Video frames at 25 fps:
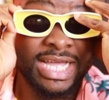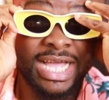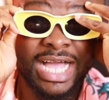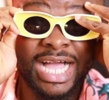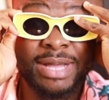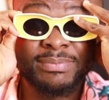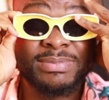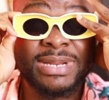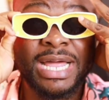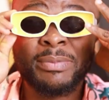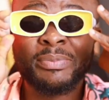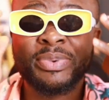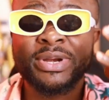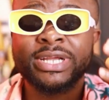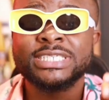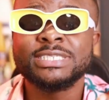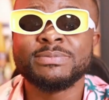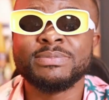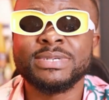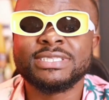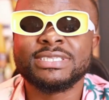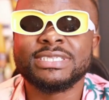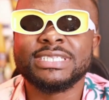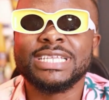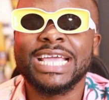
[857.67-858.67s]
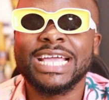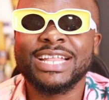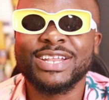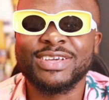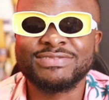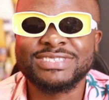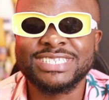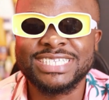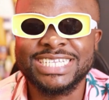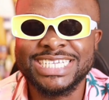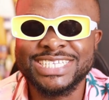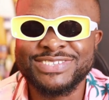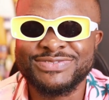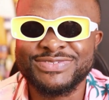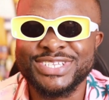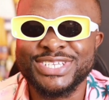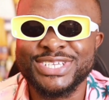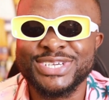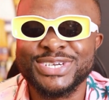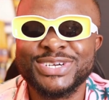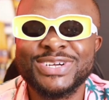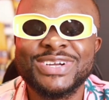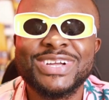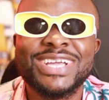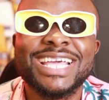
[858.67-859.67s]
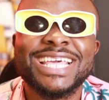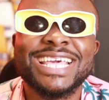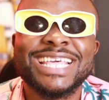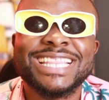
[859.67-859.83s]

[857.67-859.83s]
that brings me to the end of today's video.